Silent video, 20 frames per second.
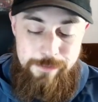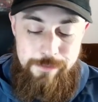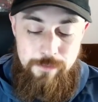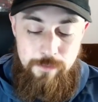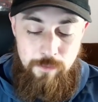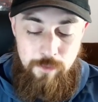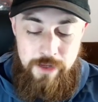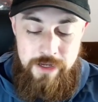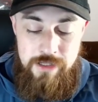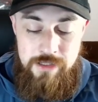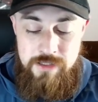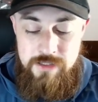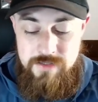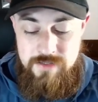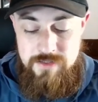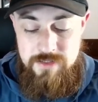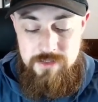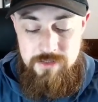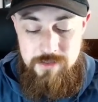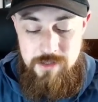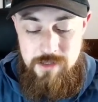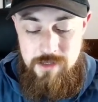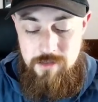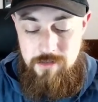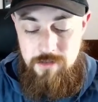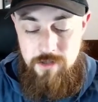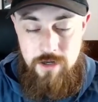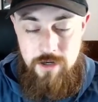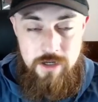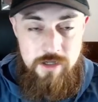realistically,
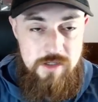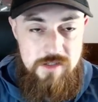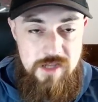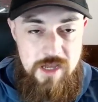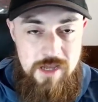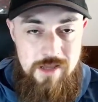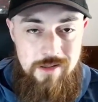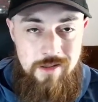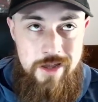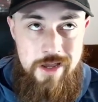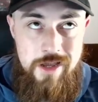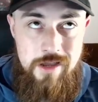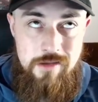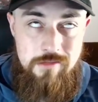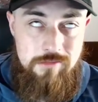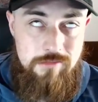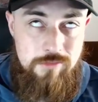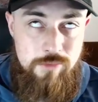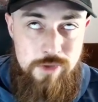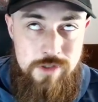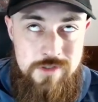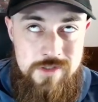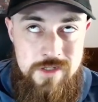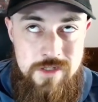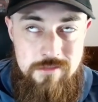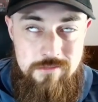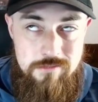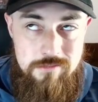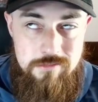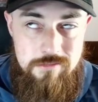they're gonna take, like, what is
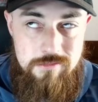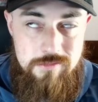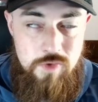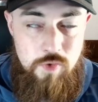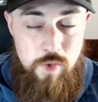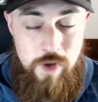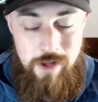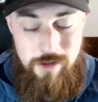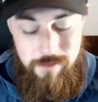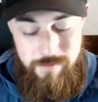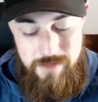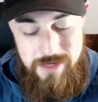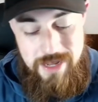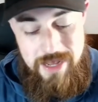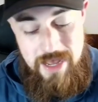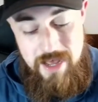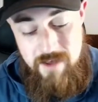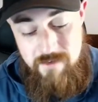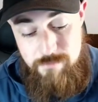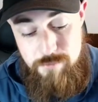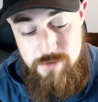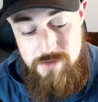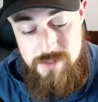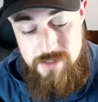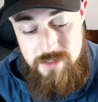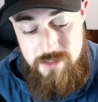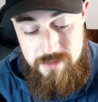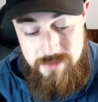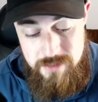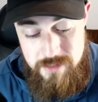it,
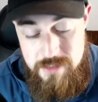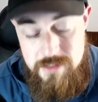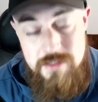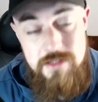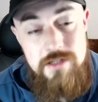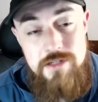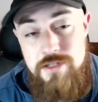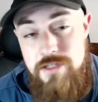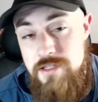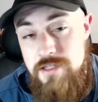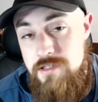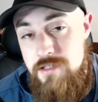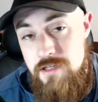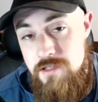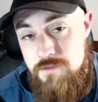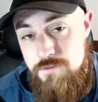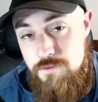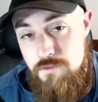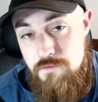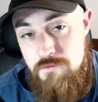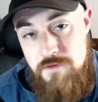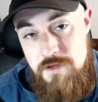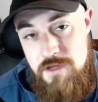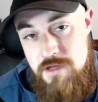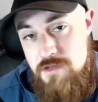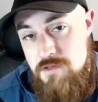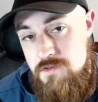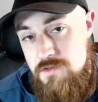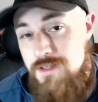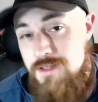12.5% TCG does for
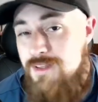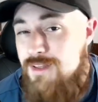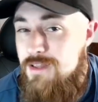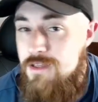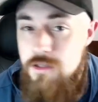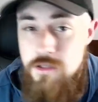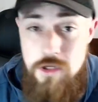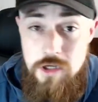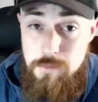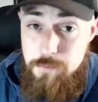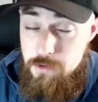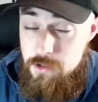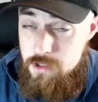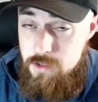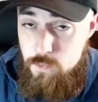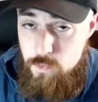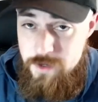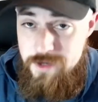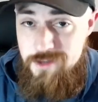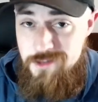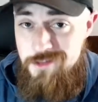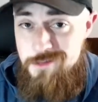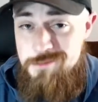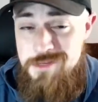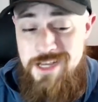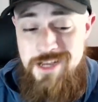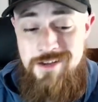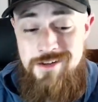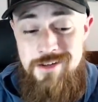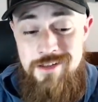fees. You could probably wiggle them
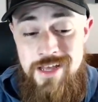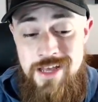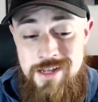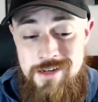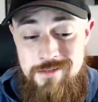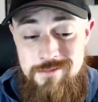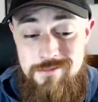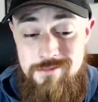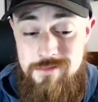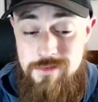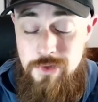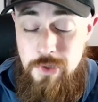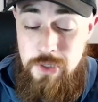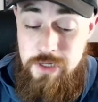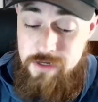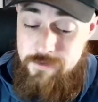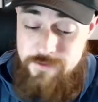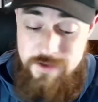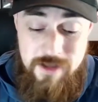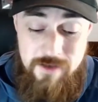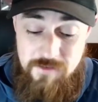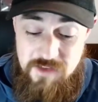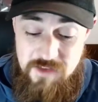down to that Or if you have